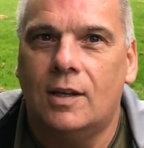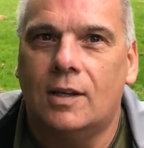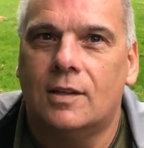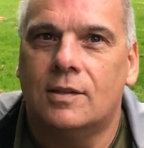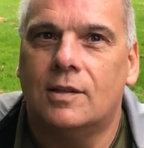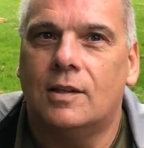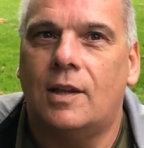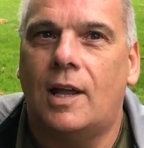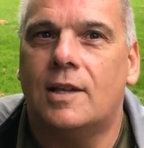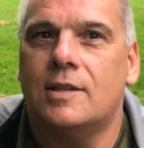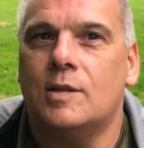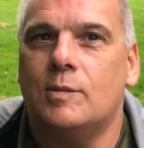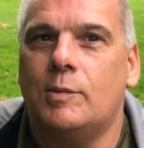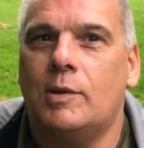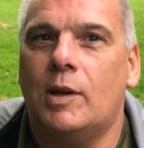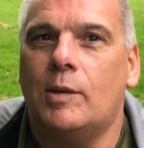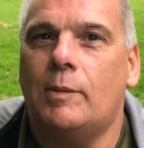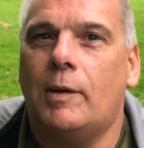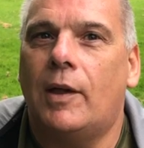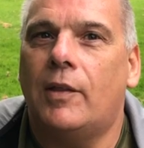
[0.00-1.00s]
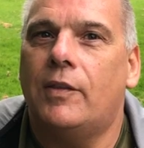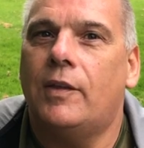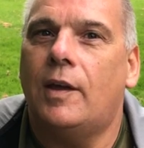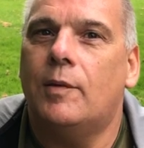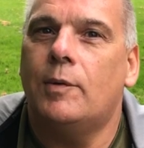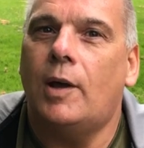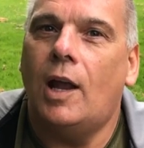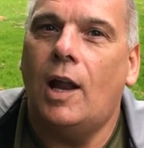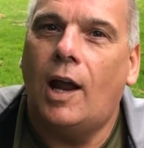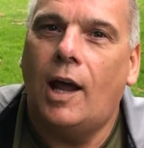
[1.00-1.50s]
So that's a bit about that.
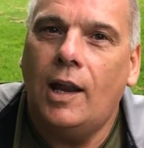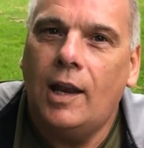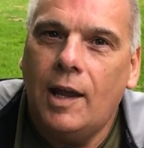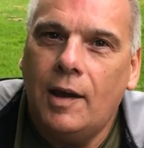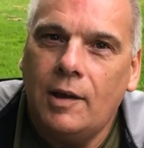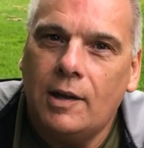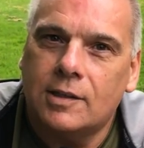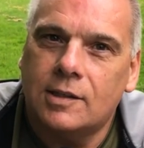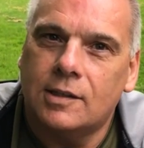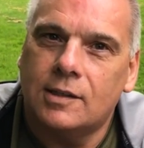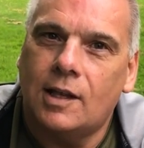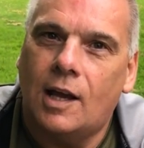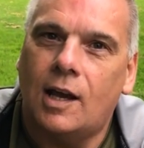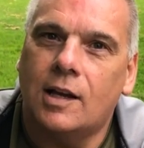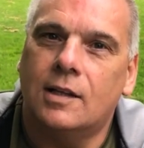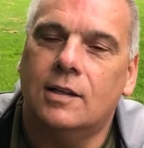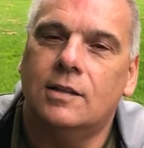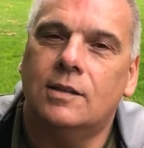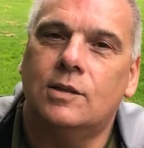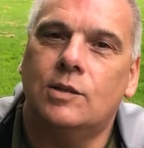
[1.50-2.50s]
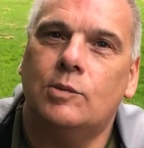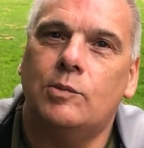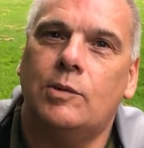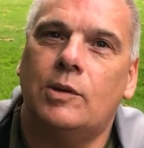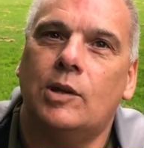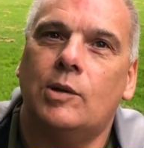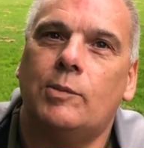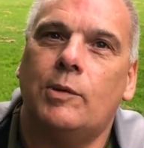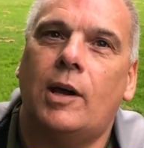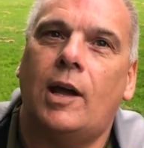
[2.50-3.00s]
But I'd like to talk a little bit
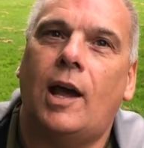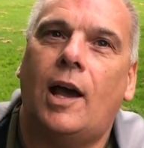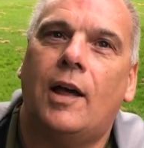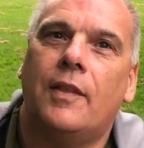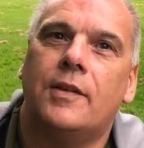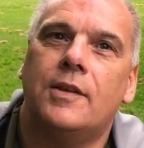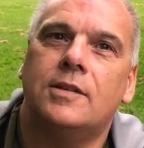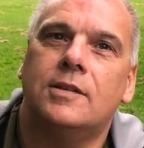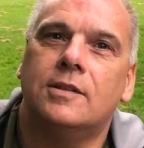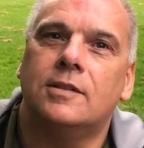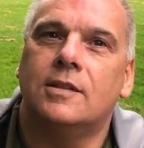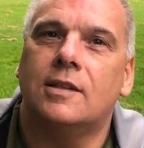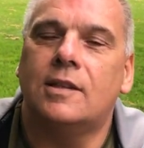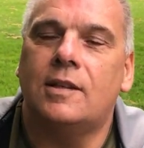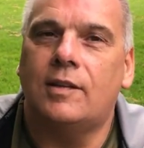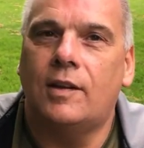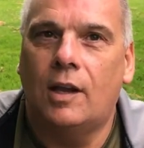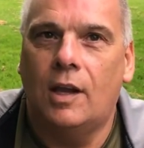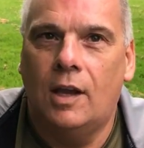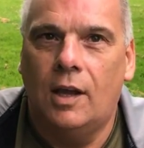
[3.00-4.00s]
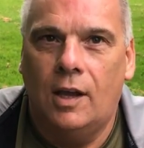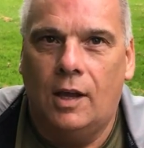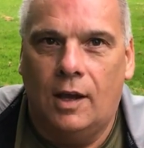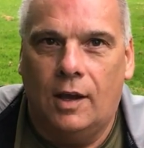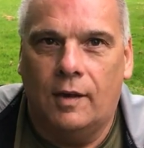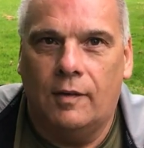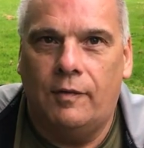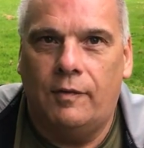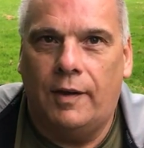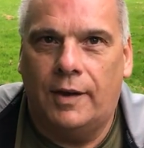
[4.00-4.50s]
about how this has
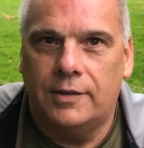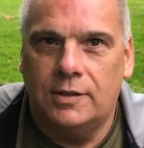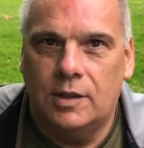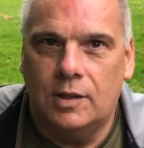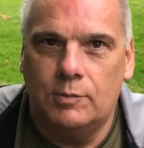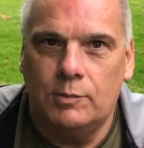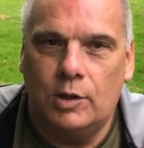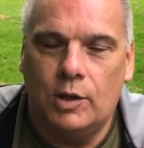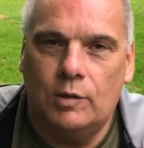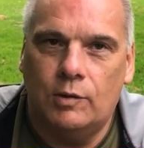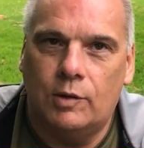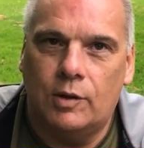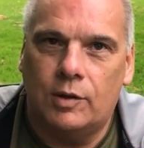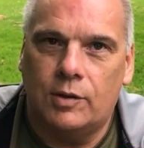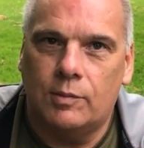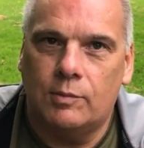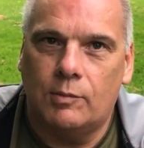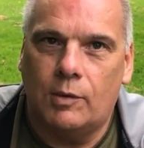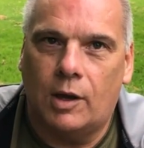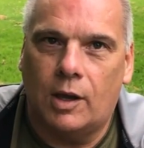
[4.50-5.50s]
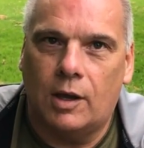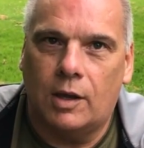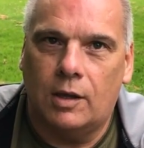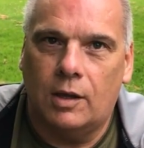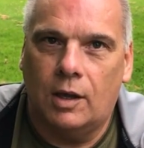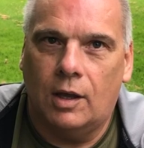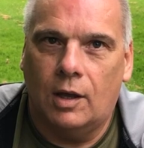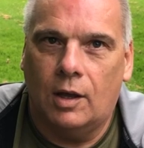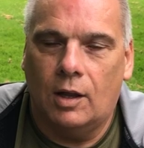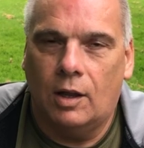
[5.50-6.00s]
affected me with
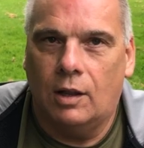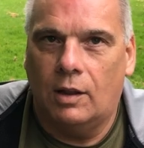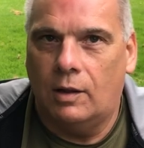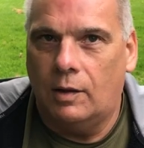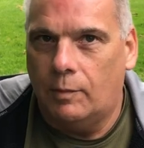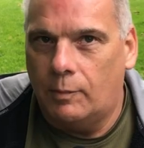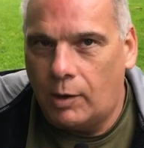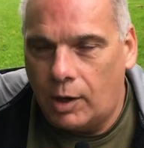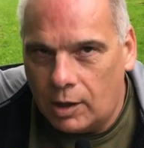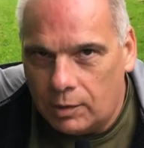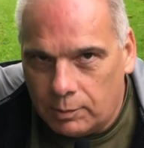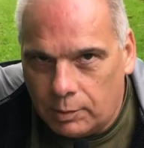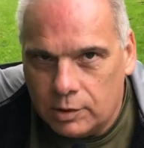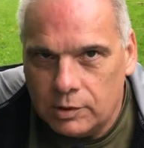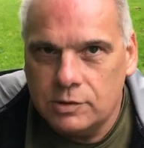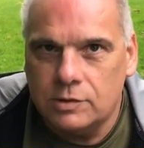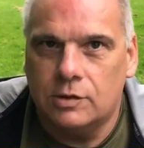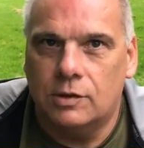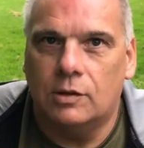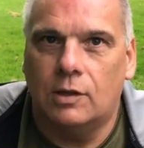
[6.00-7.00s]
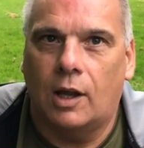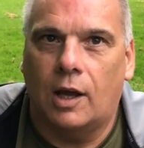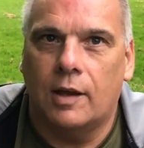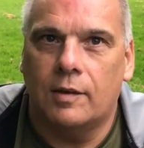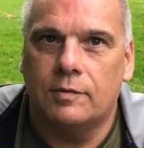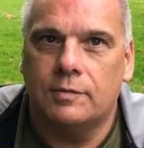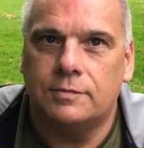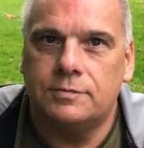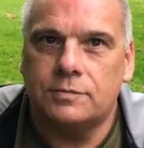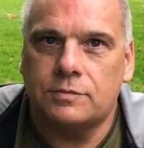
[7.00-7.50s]
my personal
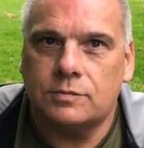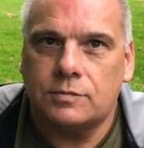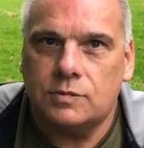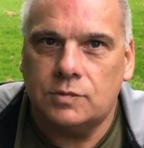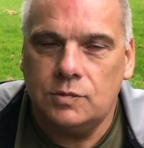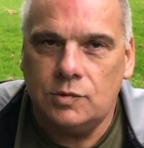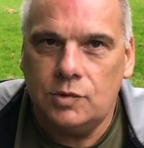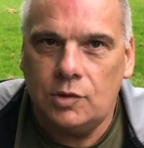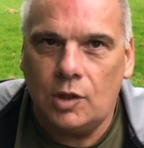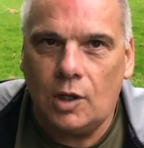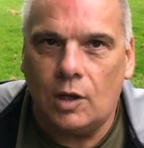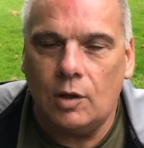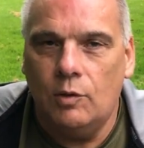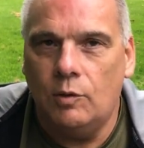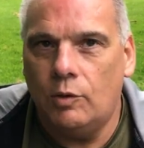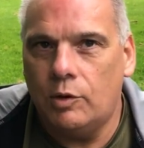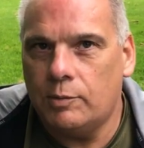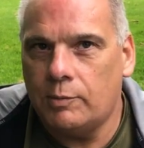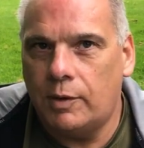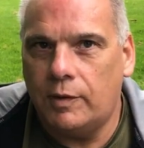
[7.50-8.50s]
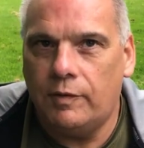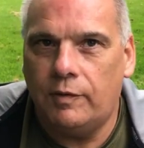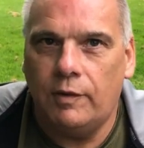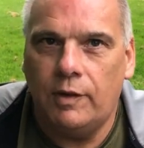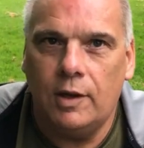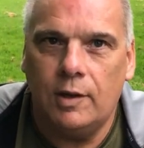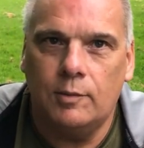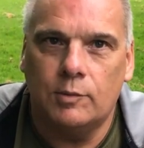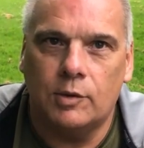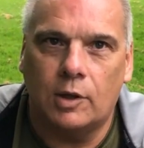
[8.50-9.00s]
life, with my
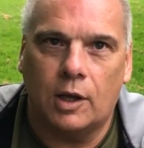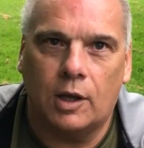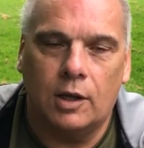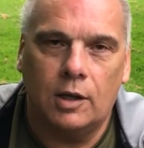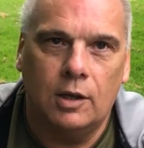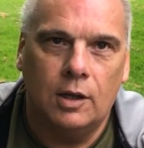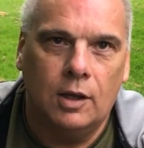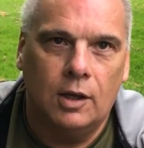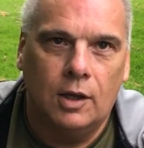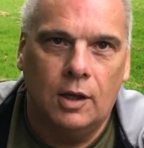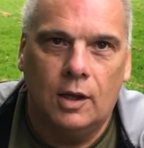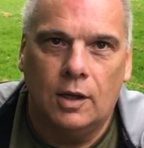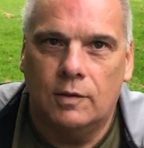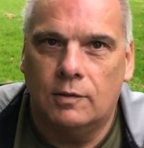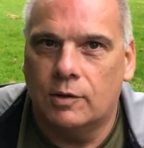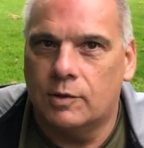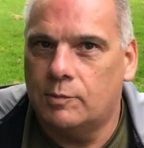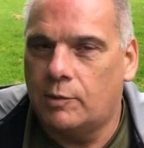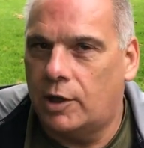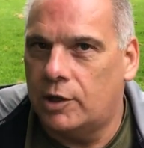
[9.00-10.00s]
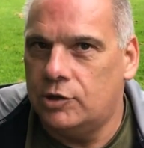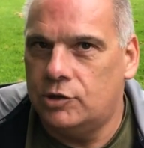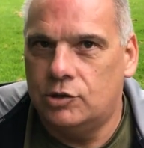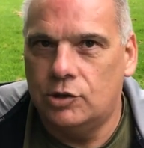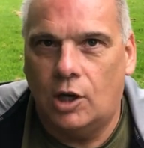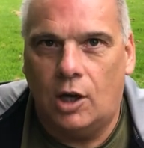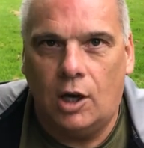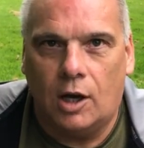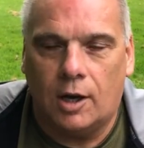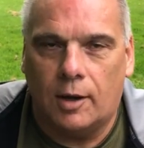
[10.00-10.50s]
family, with my
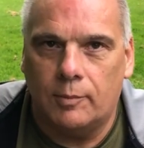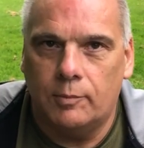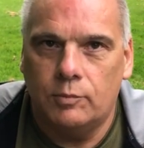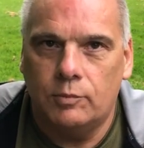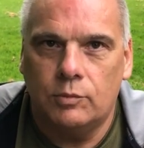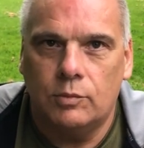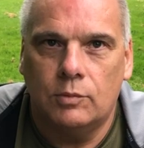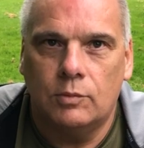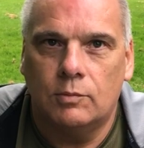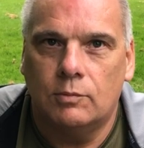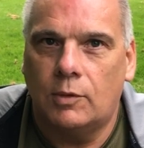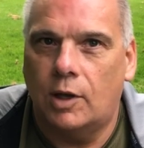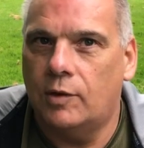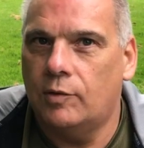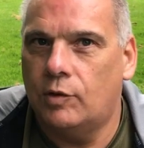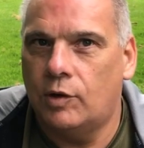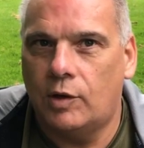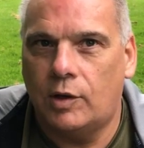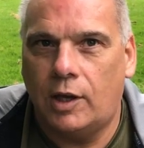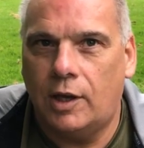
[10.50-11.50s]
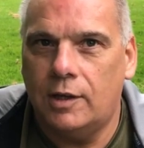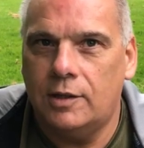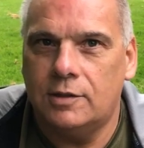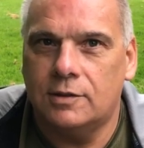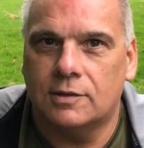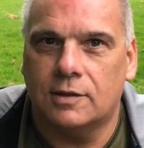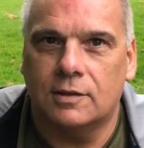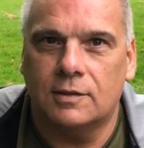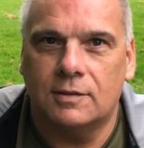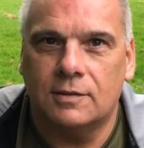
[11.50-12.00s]
job, my
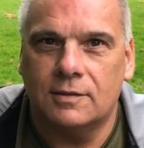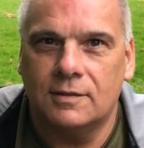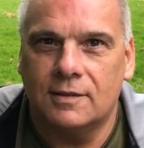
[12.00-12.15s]
vocation.